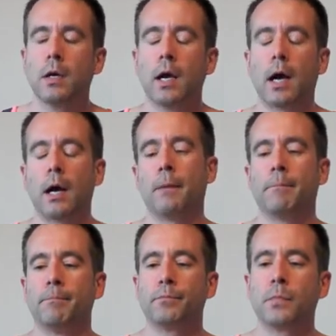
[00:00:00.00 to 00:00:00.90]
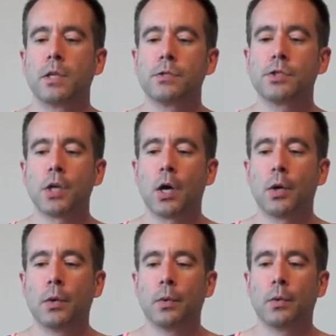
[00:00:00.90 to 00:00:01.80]
Um,
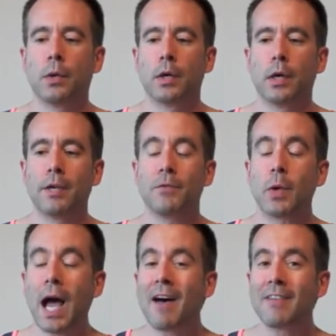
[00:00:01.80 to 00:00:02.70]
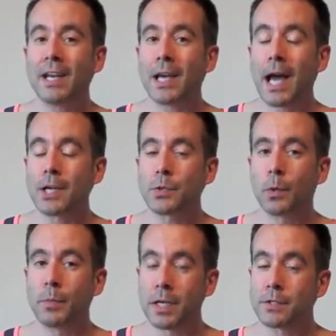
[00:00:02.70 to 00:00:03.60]
so if you have any
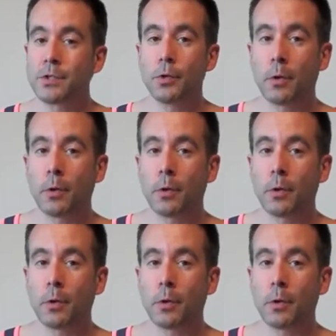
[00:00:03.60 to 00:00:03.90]
actual PS2